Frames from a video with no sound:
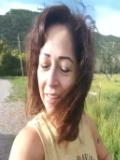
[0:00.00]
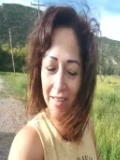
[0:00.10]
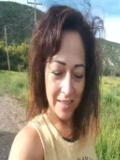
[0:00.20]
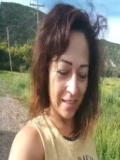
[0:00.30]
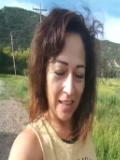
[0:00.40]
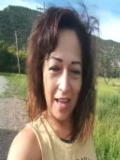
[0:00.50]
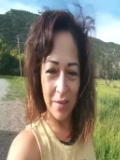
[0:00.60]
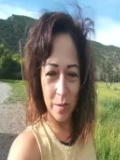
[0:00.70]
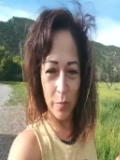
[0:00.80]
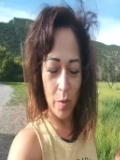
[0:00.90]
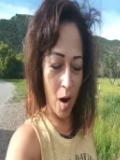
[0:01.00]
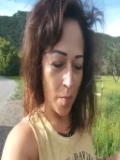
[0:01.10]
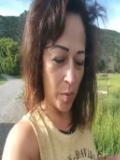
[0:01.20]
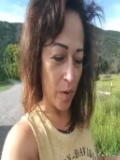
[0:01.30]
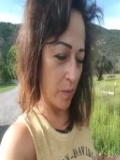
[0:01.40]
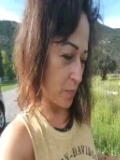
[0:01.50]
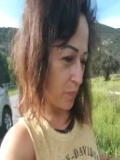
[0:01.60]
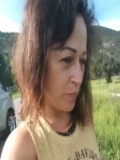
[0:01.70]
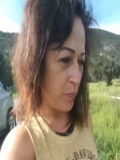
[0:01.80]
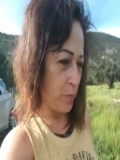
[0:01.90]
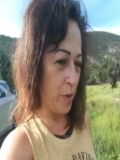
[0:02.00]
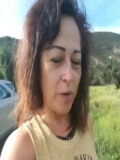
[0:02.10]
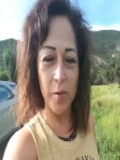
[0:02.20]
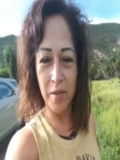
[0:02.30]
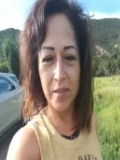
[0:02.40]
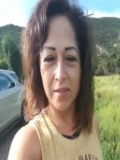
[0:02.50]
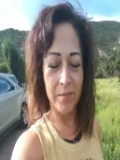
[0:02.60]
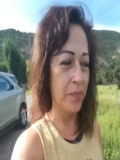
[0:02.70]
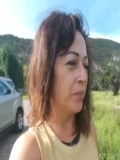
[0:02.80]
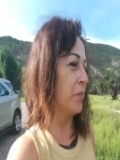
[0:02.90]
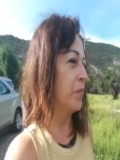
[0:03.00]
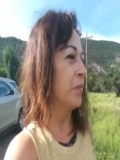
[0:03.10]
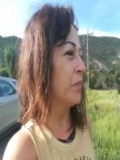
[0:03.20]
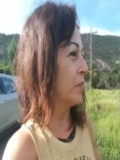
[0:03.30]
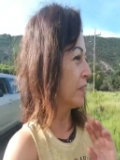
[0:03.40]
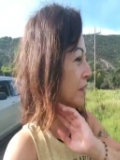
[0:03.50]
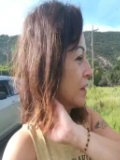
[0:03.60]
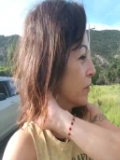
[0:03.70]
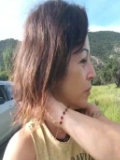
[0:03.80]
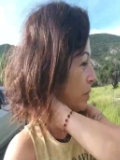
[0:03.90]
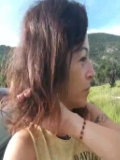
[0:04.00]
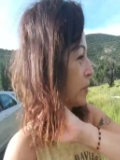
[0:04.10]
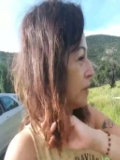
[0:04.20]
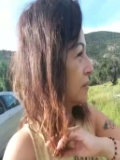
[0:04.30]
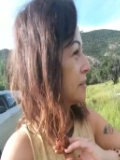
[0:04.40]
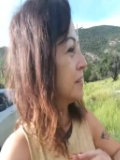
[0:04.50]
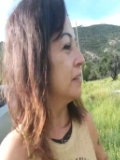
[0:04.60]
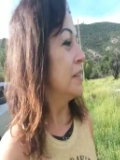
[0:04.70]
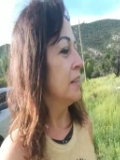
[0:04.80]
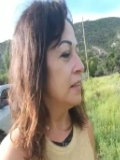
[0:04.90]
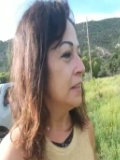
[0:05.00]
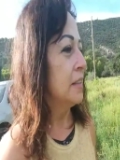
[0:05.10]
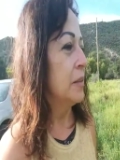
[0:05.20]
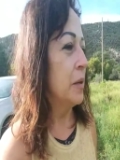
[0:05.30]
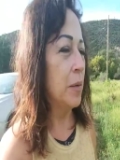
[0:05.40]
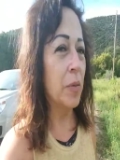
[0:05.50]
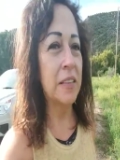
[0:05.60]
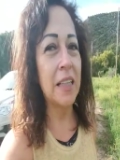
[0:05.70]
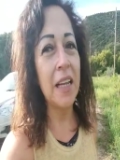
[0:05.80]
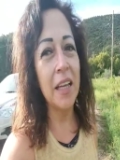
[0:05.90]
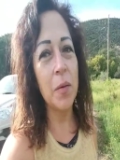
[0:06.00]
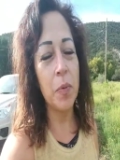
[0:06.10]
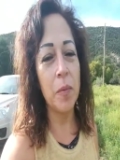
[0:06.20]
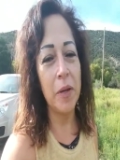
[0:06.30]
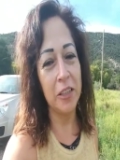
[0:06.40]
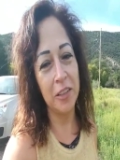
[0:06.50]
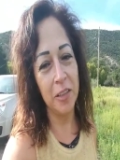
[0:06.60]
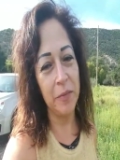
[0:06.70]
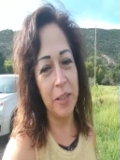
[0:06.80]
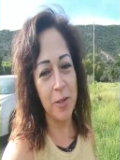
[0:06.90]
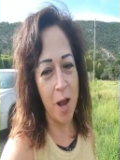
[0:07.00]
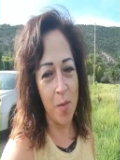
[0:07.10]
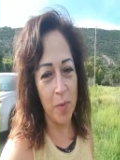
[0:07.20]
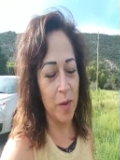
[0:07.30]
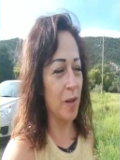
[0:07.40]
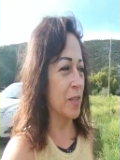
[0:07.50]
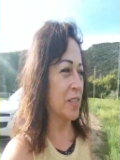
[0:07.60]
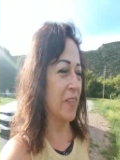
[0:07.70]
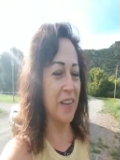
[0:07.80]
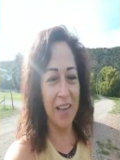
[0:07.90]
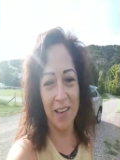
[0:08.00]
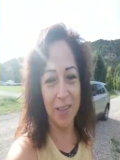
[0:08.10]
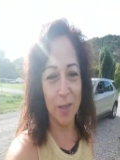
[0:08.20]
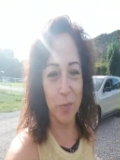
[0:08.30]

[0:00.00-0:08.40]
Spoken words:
Still have some proper boots. And where are my boots? And plus, I didn't get permission to be trampling on someone else's